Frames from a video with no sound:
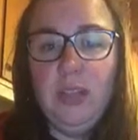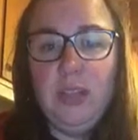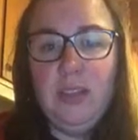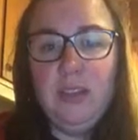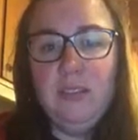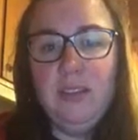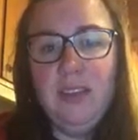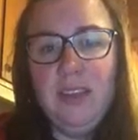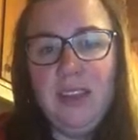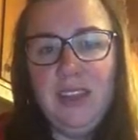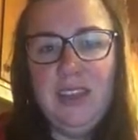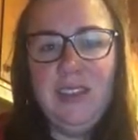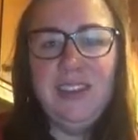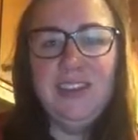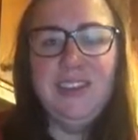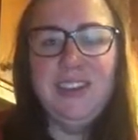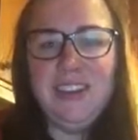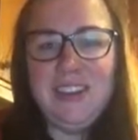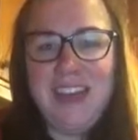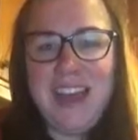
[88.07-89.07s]
and I
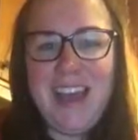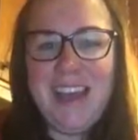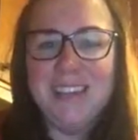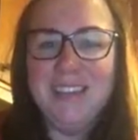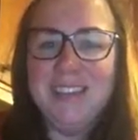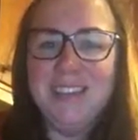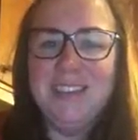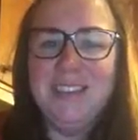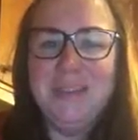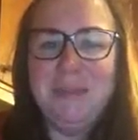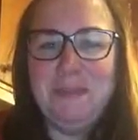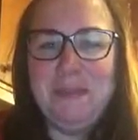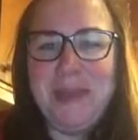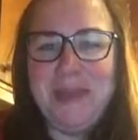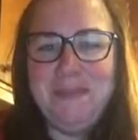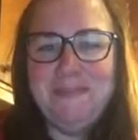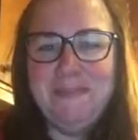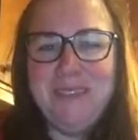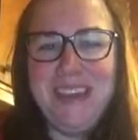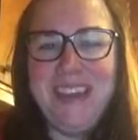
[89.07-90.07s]
tried to ask a little
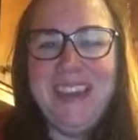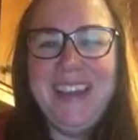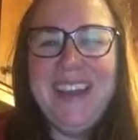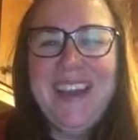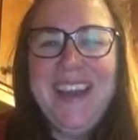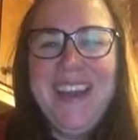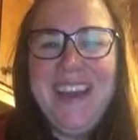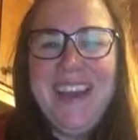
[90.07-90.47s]
bit, but